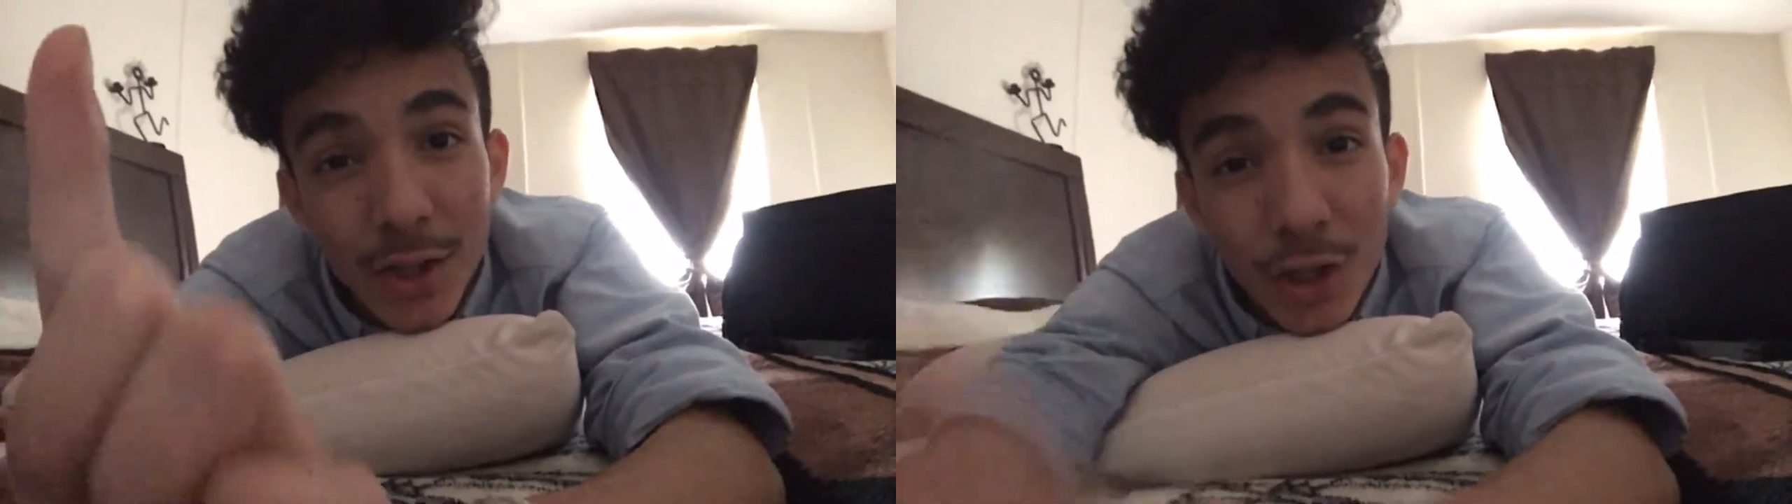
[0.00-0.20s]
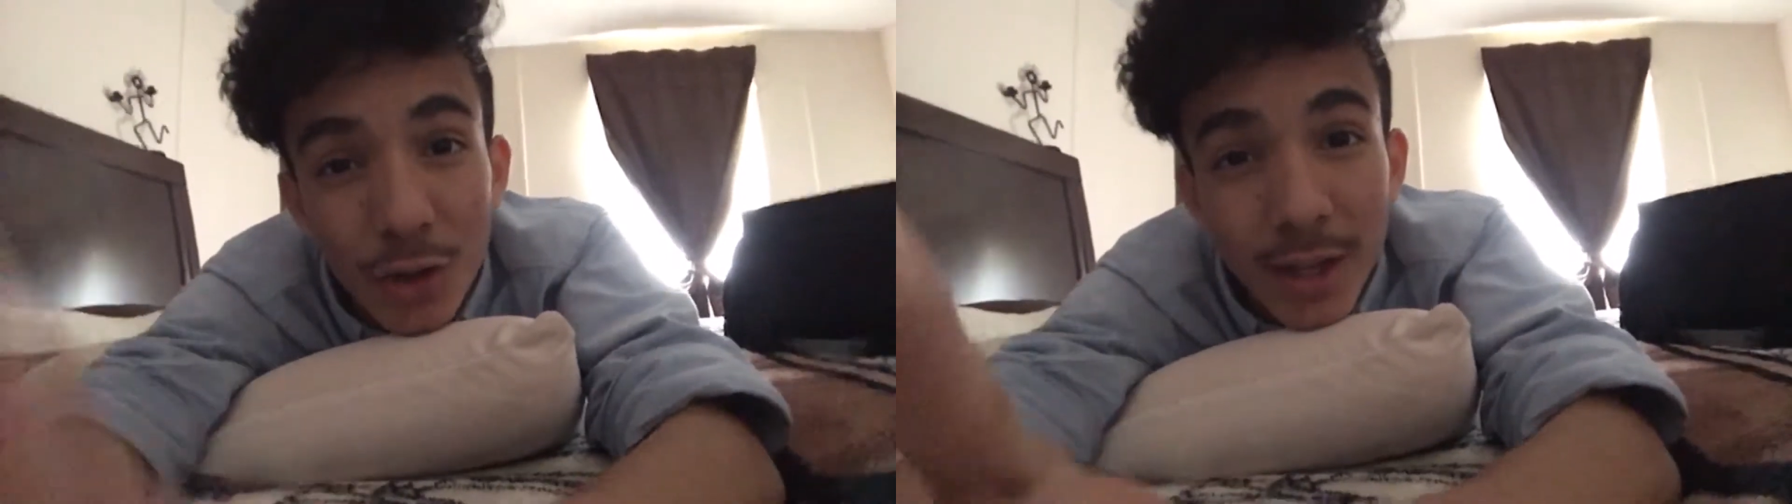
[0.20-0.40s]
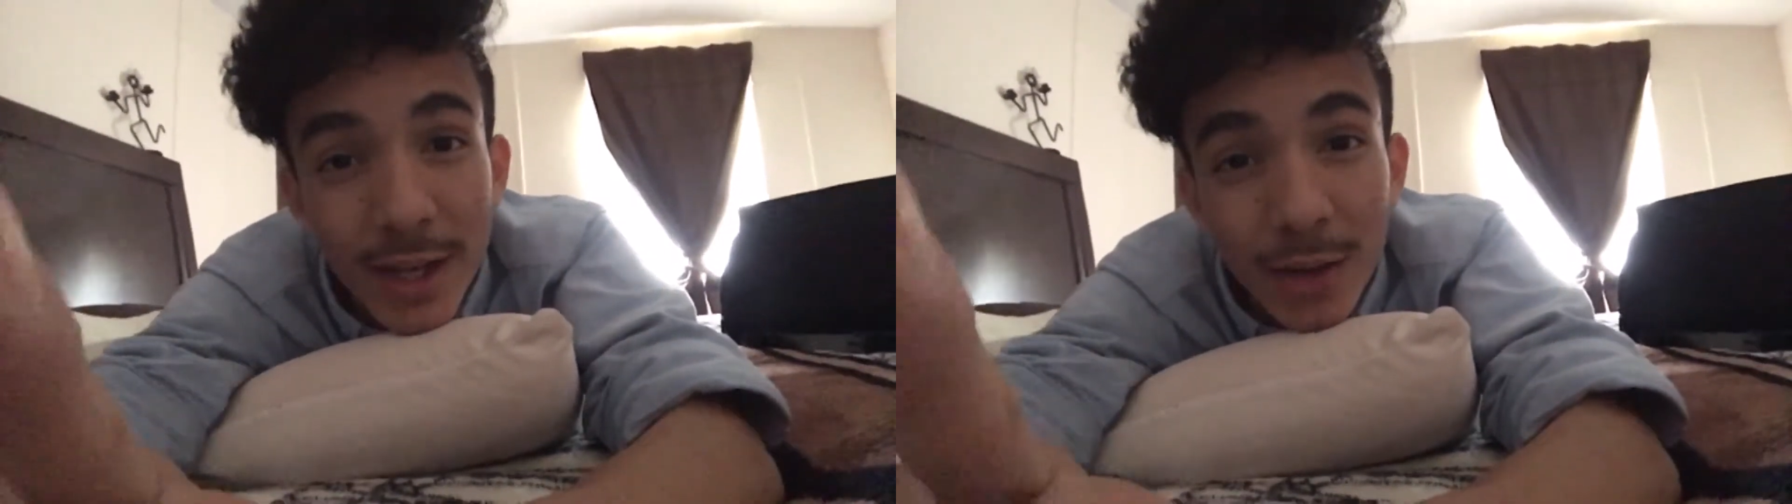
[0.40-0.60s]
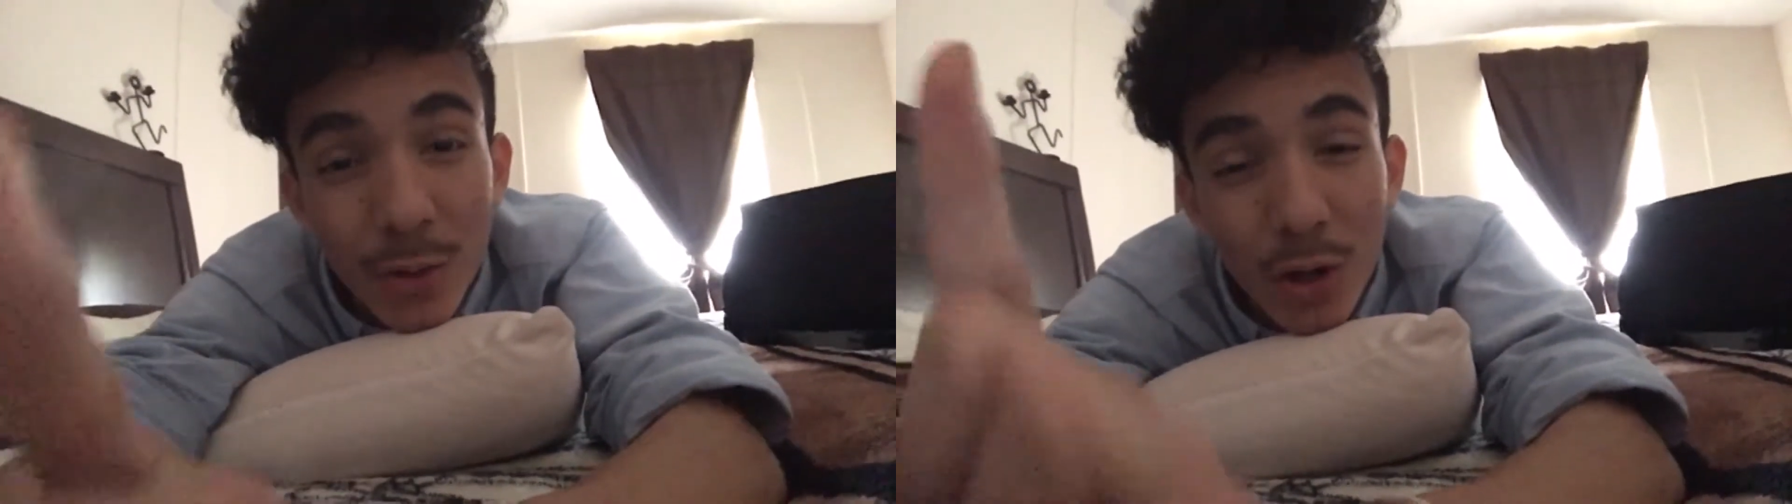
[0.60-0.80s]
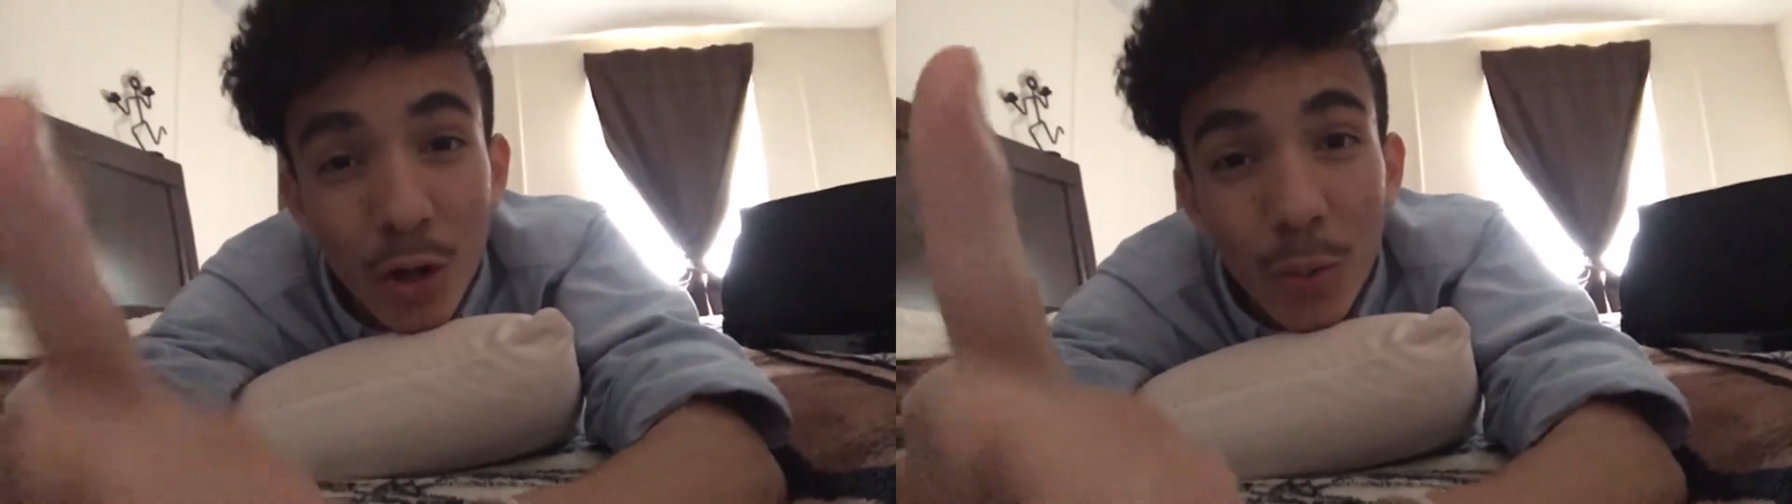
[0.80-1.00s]
your day
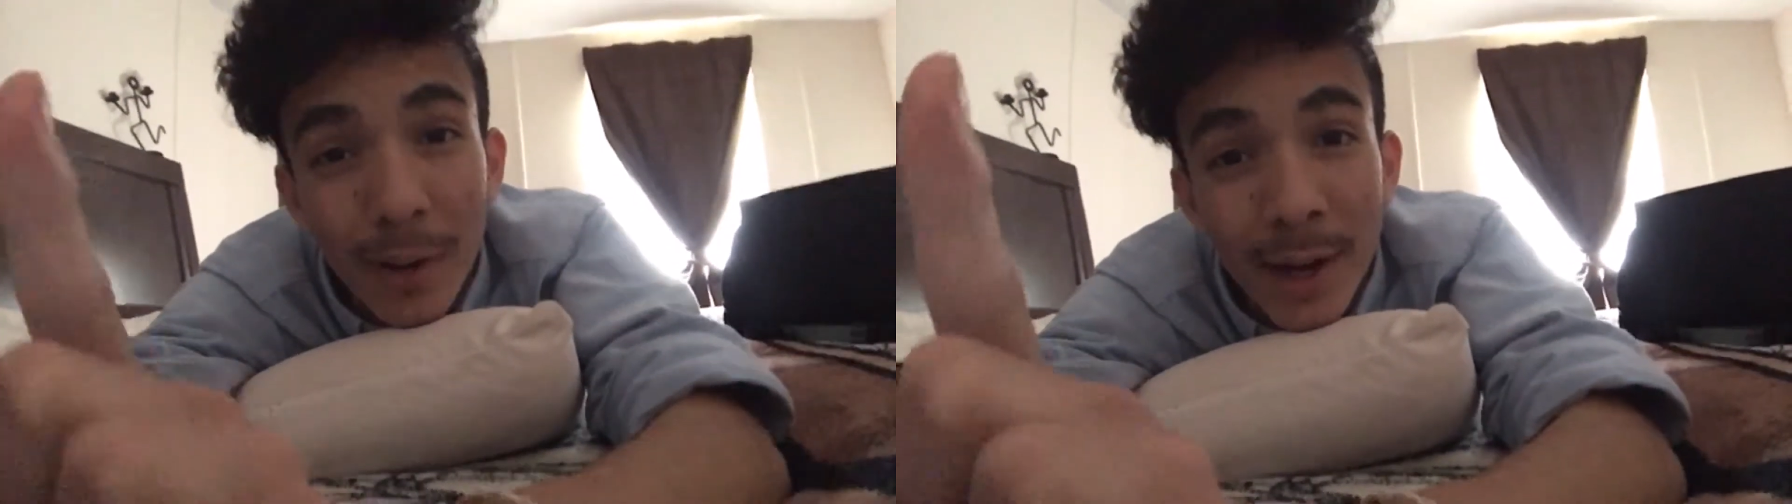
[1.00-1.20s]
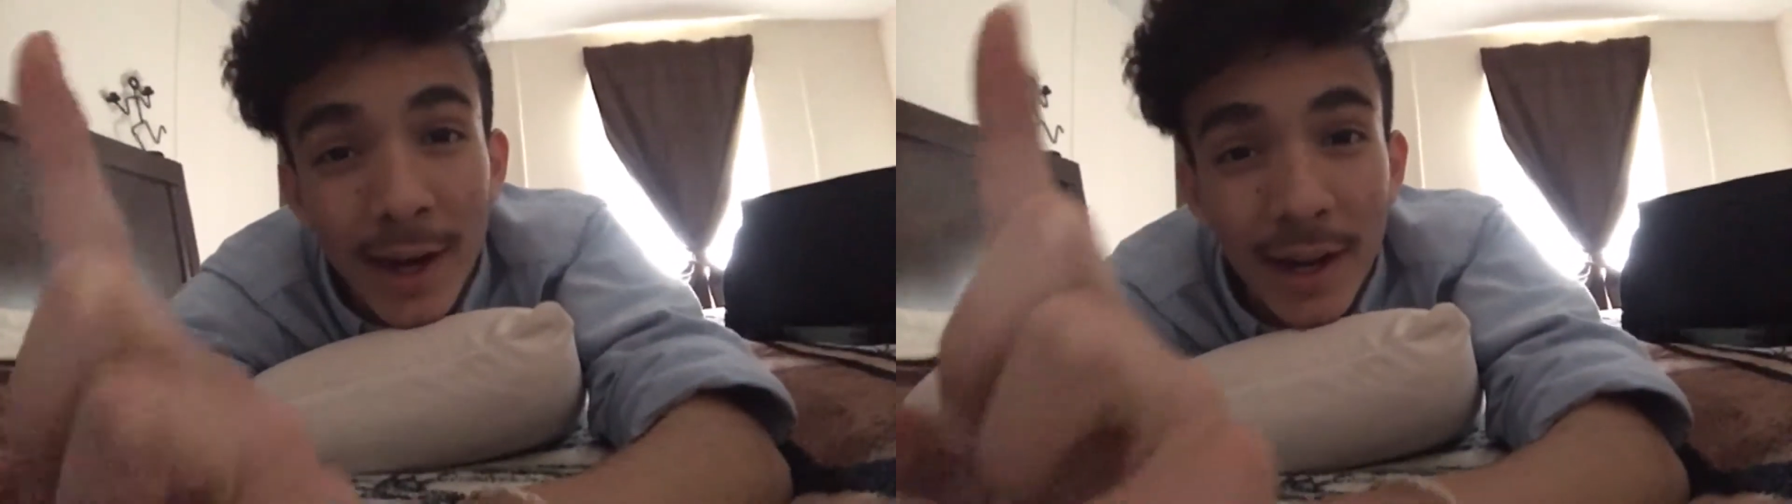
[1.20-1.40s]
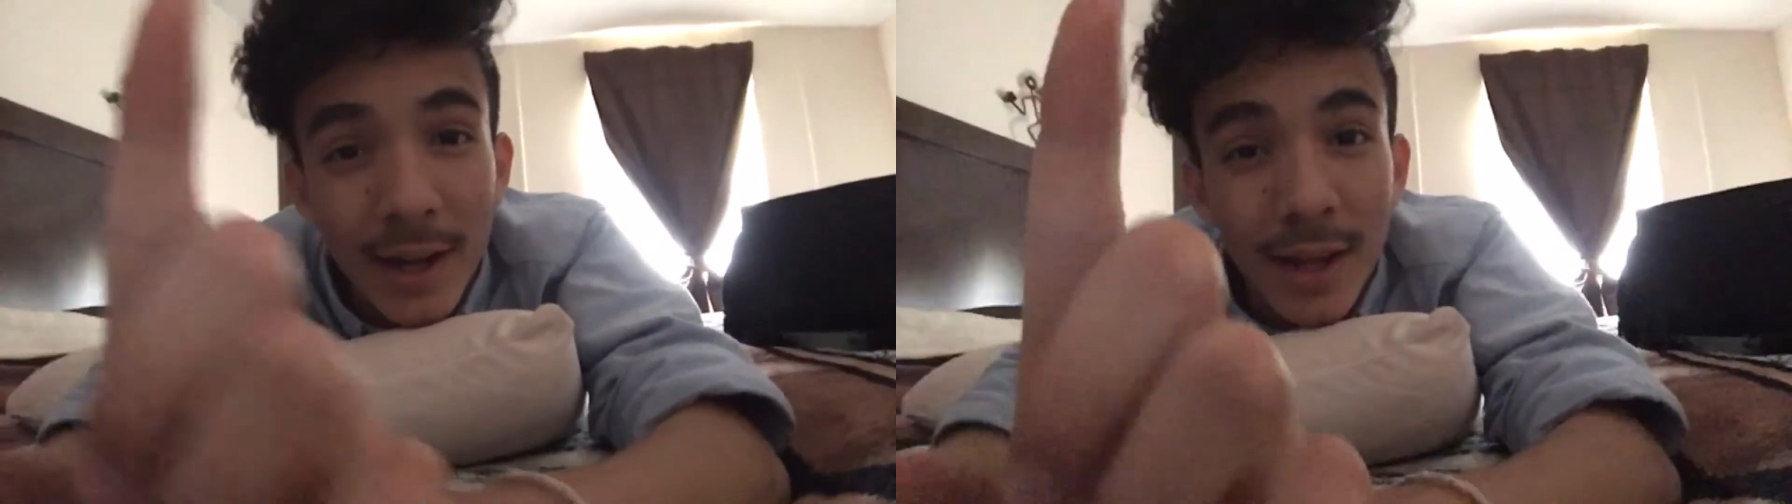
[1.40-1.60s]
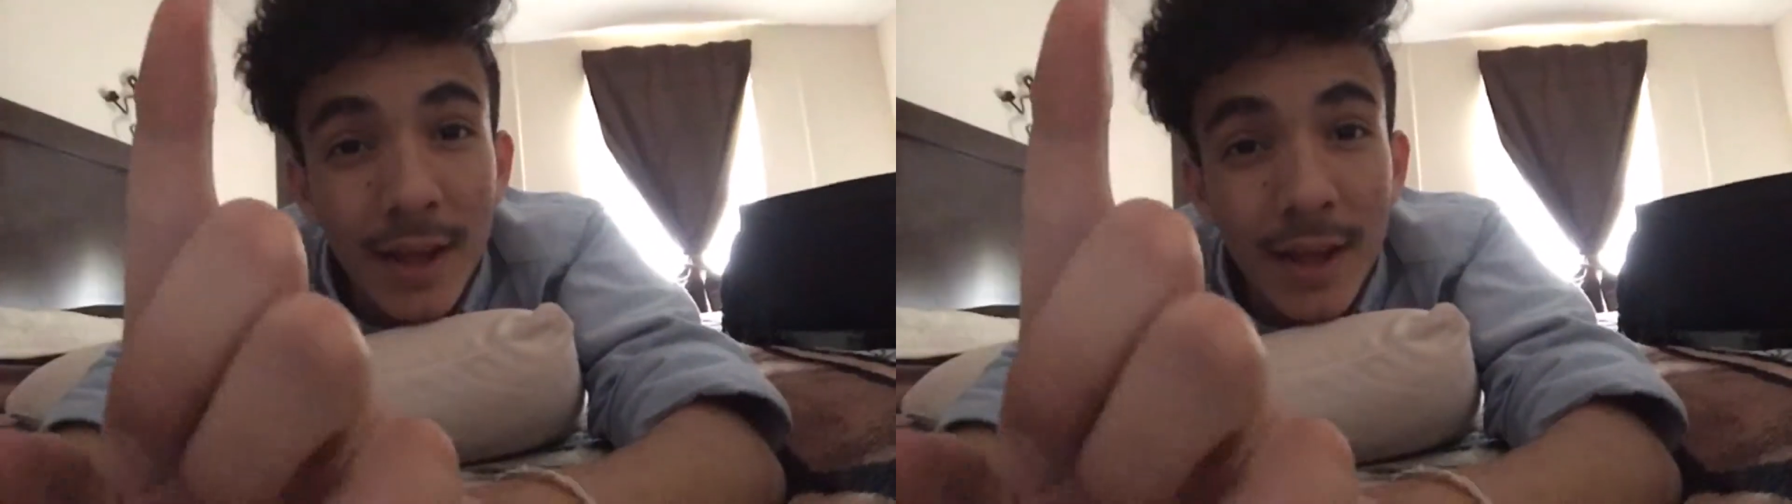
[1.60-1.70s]
will go by